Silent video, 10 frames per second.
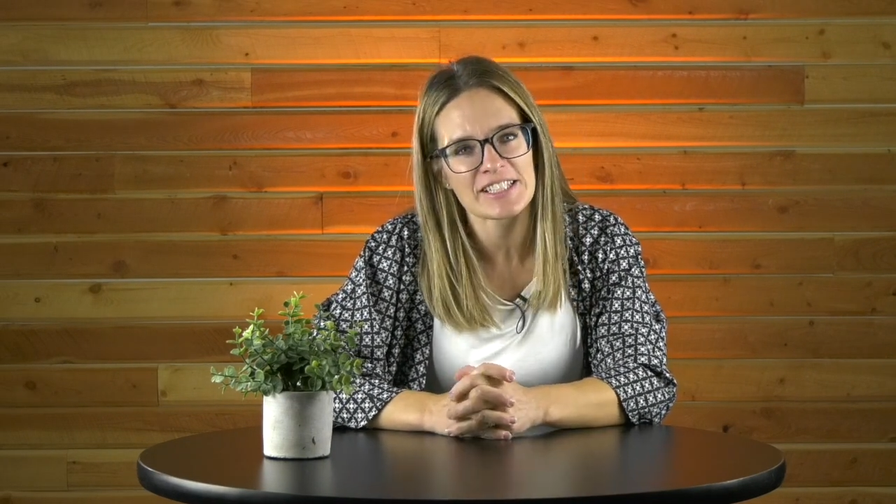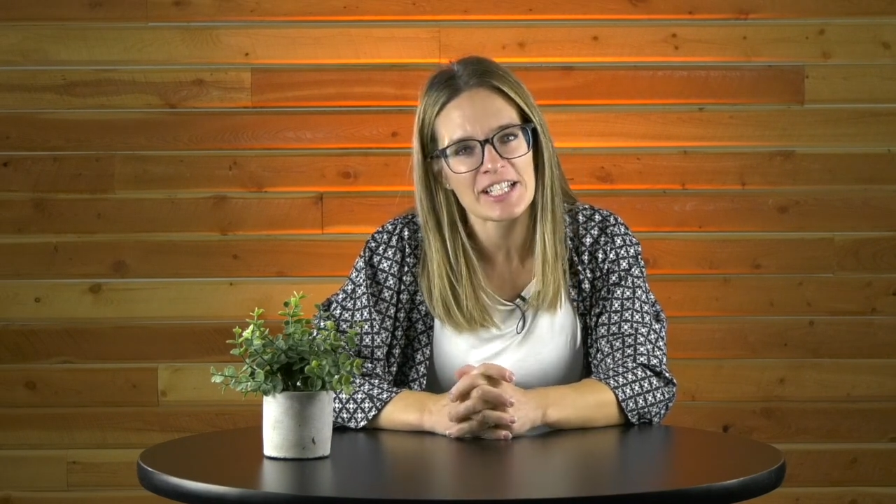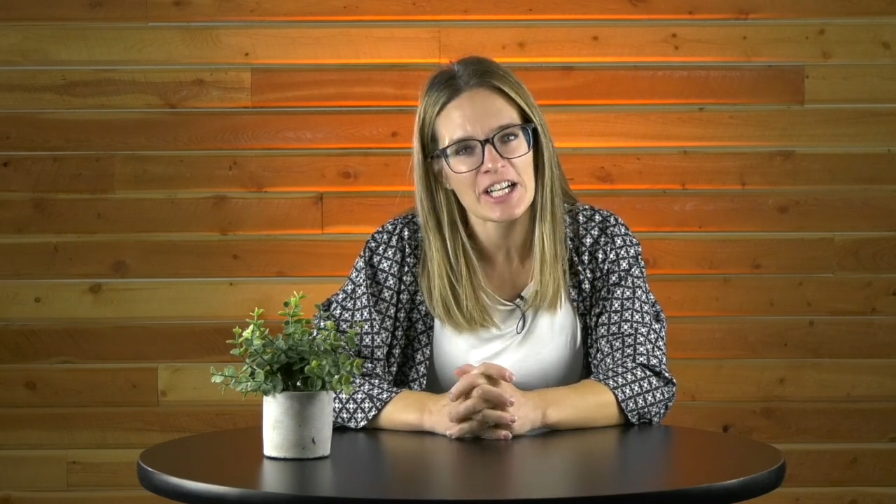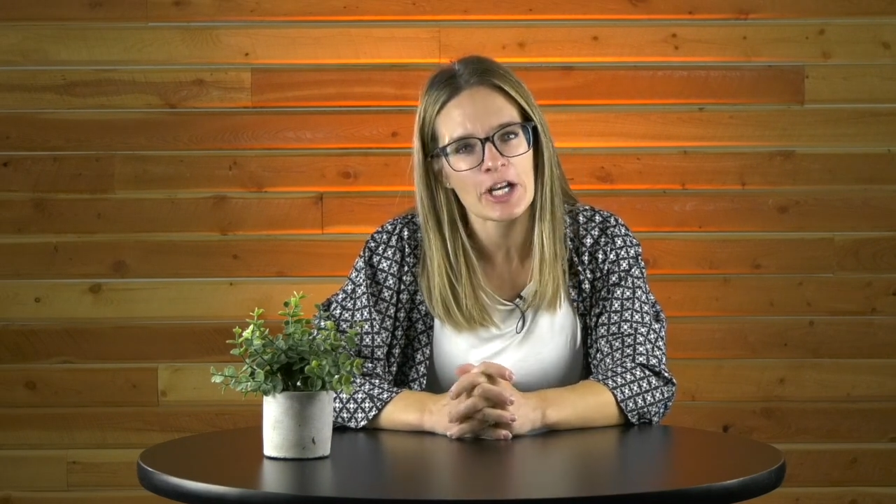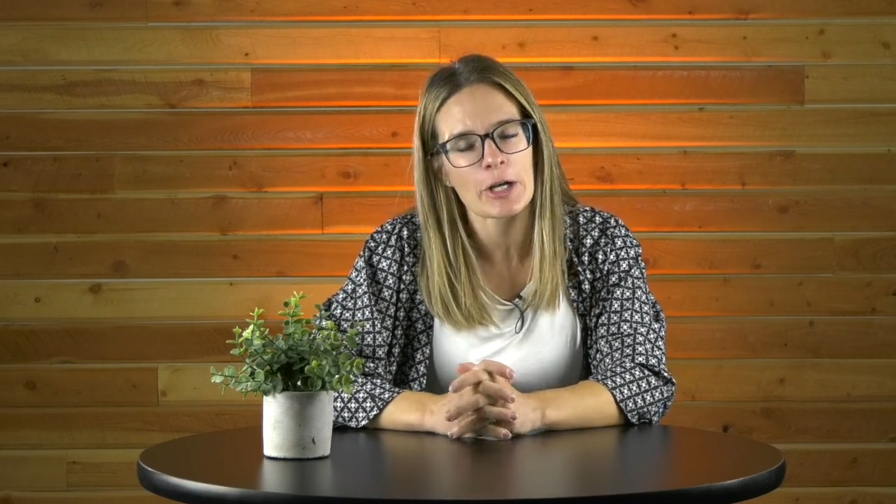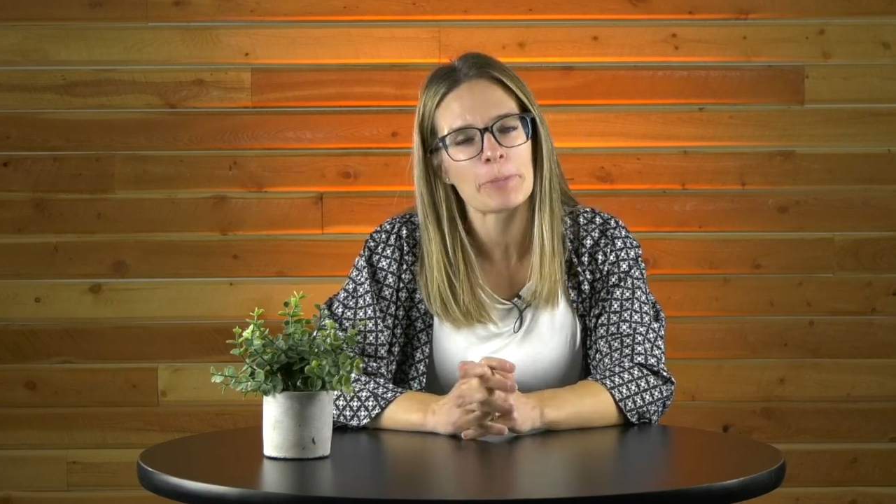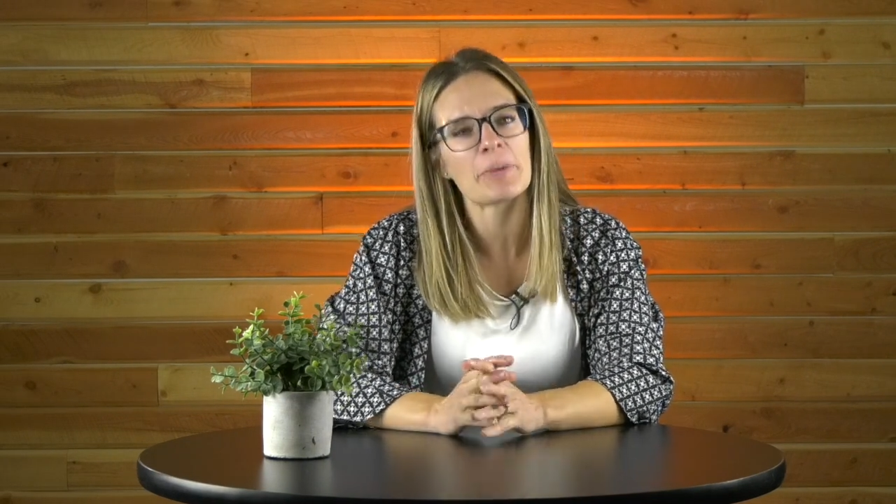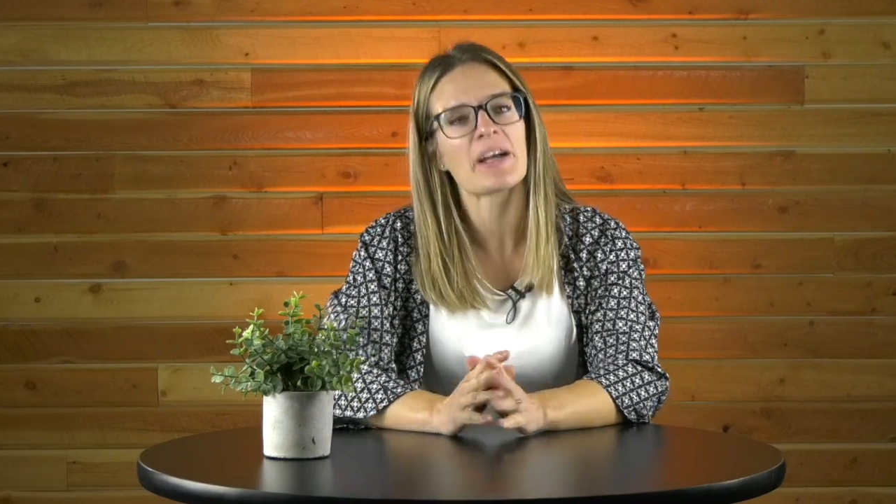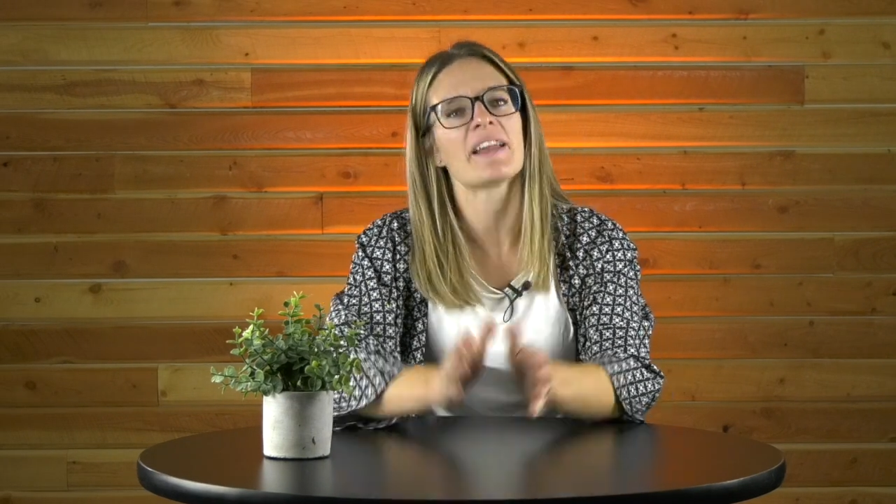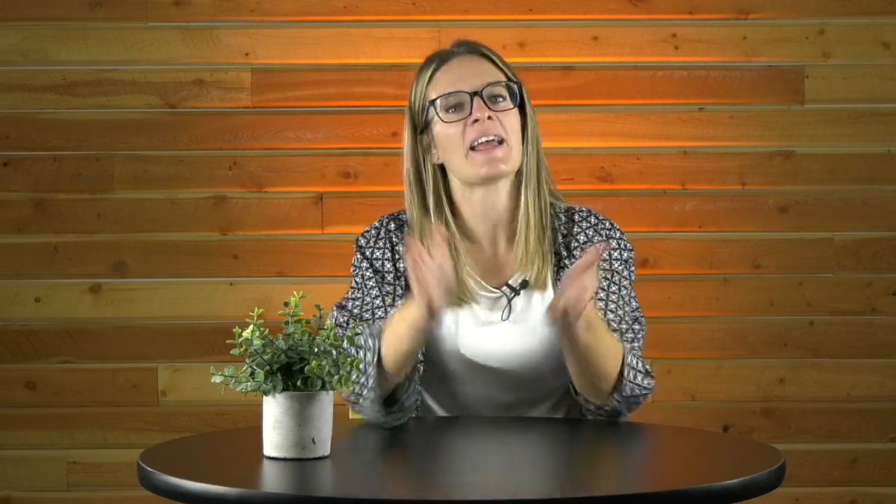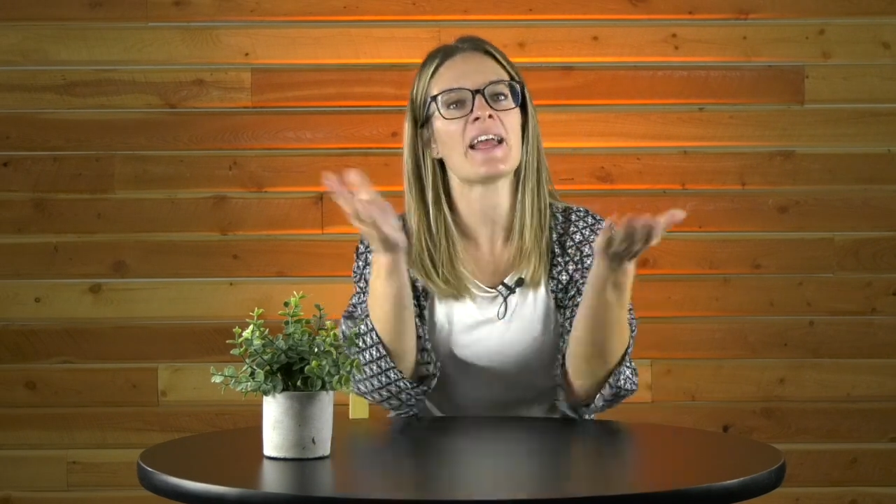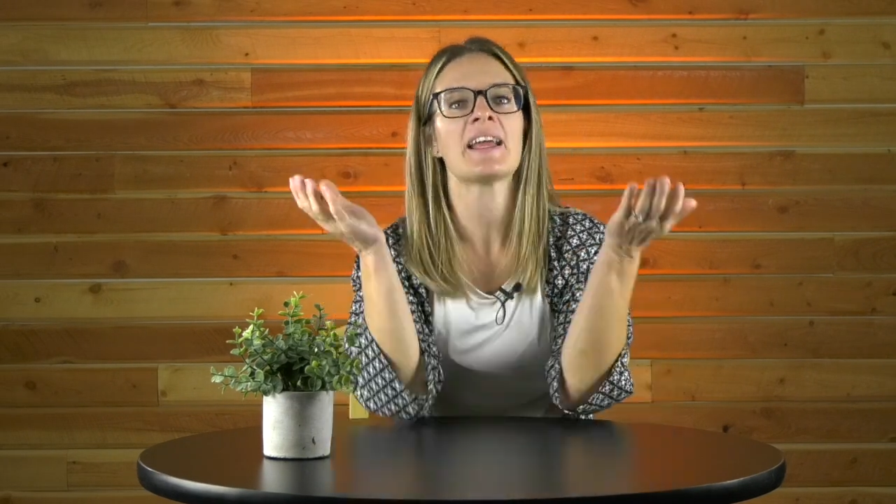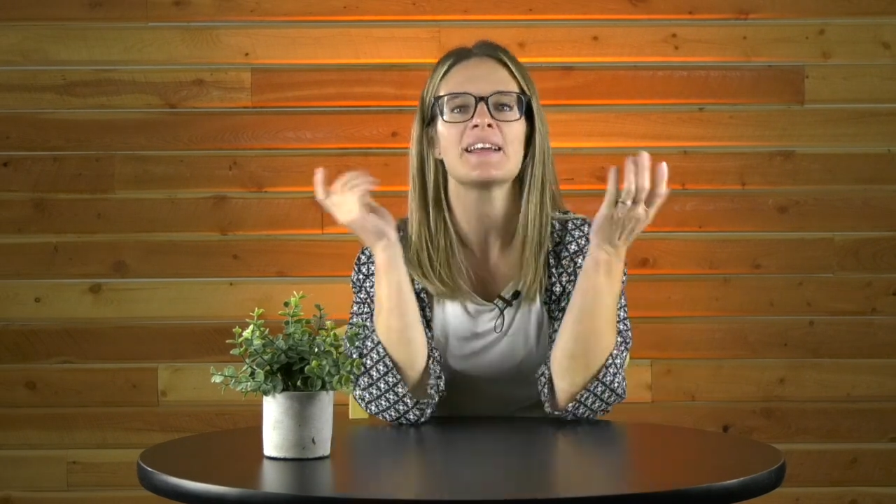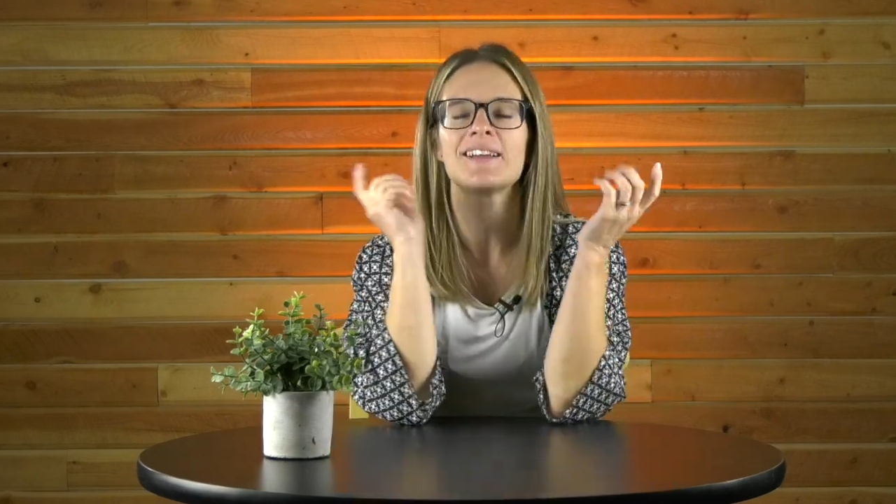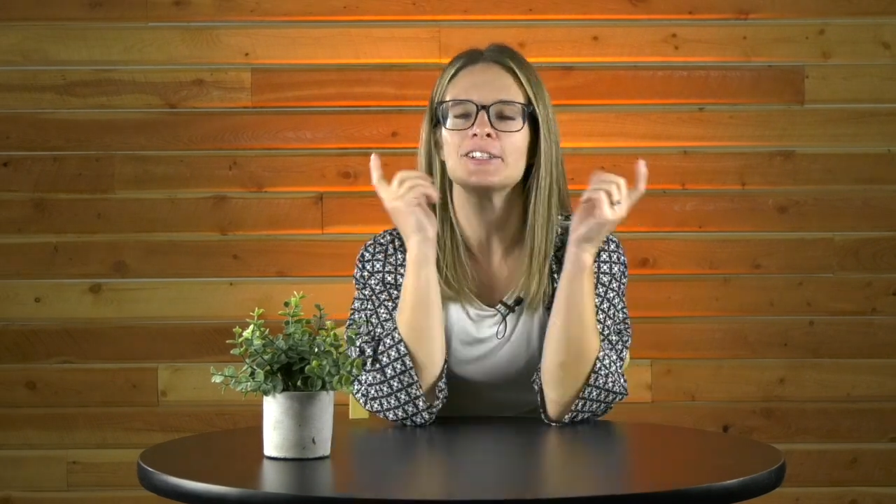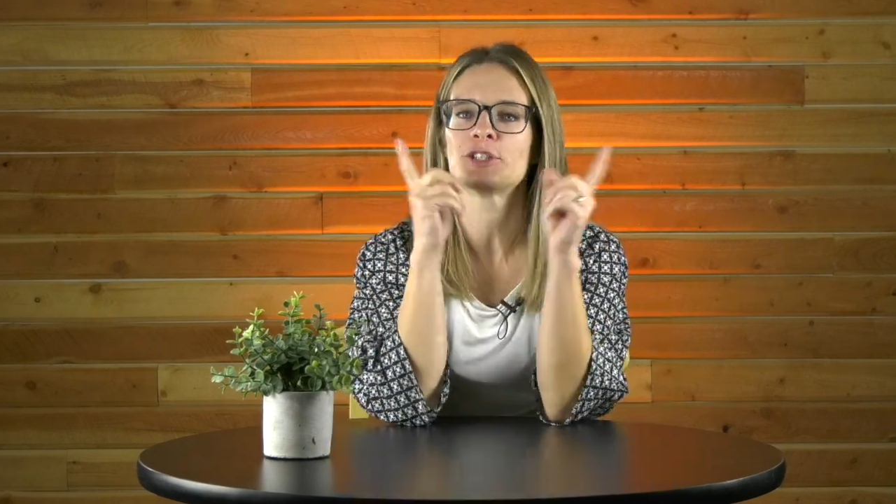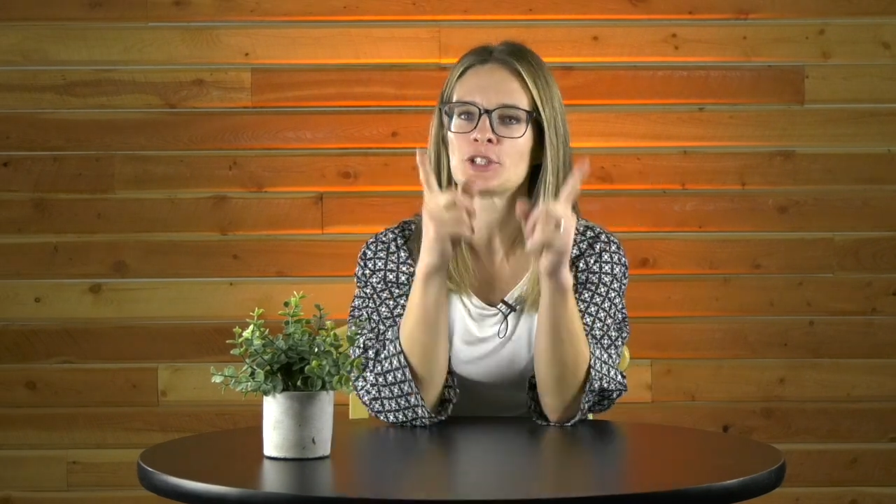here, but hey,